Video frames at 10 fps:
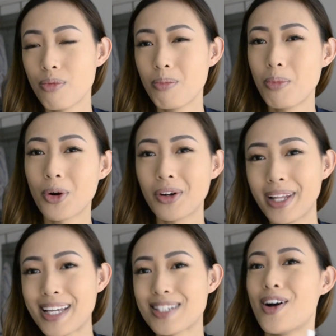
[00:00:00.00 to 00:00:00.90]
more or
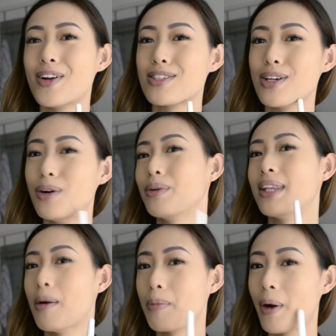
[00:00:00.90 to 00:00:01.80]
less on its own
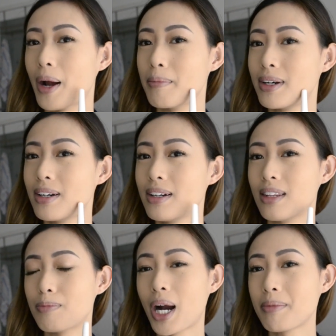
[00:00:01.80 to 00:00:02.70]
without primer.
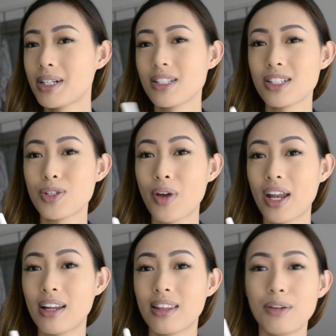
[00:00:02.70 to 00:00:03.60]
The primer doesn't do
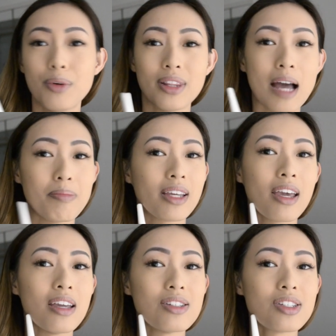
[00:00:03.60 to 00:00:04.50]
anything with
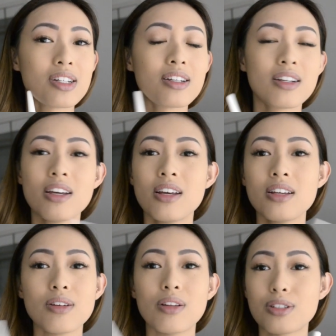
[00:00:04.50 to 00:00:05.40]
application,
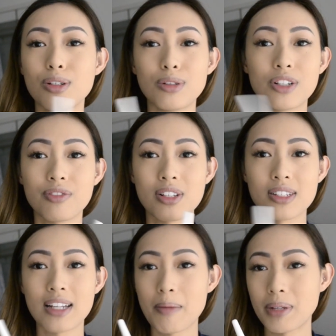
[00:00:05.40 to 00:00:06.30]
so there's no
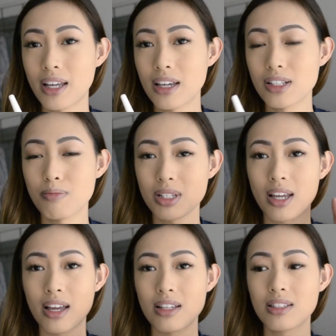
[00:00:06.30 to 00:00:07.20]
difference in application
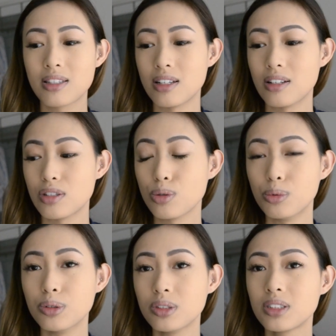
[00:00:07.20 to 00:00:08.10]
besides the
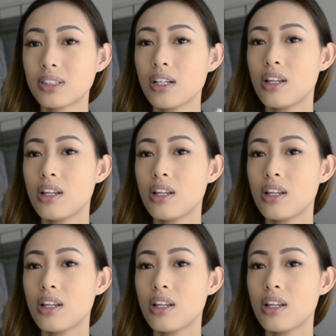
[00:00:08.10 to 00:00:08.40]
tools.